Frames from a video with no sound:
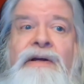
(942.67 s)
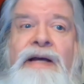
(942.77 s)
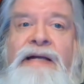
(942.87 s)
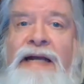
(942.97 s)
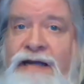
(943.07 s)

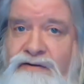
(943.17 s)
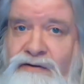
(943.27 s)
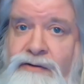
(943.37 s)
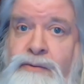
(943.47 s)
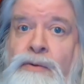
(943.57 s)
an
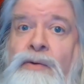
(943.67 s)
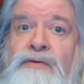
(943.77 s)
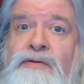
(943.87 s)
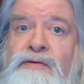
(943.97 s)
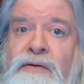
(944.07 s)
agent who owes
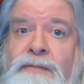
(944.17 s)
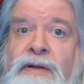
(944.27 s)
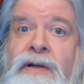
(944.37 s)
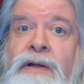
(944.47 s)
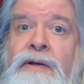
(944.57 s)
her
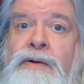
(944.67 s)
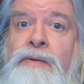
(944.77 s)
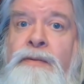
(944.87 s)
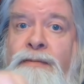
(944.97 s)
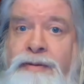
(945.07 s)
something,
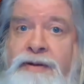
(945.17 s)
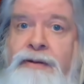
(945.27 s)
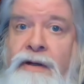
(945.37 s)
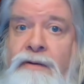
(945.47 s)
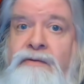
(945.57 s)
whom the player
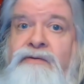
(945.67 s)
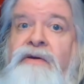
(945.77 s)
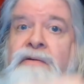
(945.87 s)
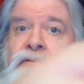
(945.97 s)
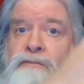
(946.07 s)
characters
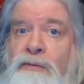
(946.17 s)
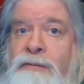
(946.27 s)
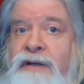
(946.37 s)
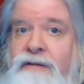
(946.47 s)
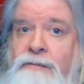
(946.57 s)
can
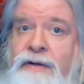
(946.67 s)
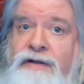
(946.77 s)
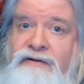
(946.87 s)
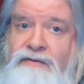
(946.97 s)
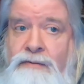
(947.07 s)
remit the
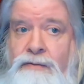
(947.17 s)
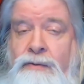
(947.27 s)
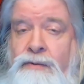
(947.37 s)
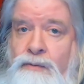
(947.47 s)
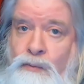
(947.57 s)
money to
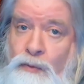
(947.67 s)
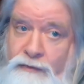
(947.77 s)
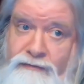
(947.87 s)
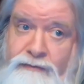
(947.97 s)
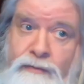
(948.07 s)
or
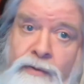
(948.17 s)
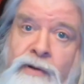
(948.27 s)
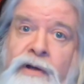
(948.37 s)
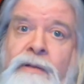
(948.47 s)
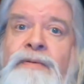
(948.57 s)
work through,
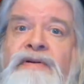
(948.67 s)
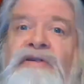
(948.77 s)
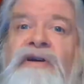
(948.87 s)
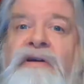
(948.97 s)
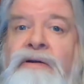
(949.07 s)
but
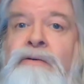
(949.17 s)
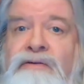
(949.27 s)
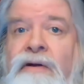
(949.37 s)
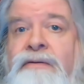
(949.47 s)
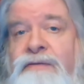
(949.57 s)
she
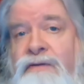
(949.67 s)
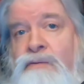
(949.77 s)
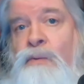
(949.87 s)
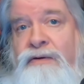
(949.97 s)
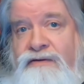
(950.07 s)
herself
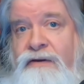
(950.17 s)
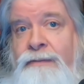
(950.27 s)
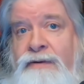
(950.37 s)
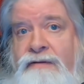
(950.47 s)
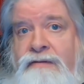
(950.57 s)
doesn't want to step
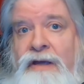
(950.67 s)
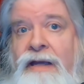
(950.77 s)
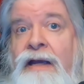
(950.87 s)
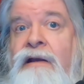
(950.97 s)
into Thay.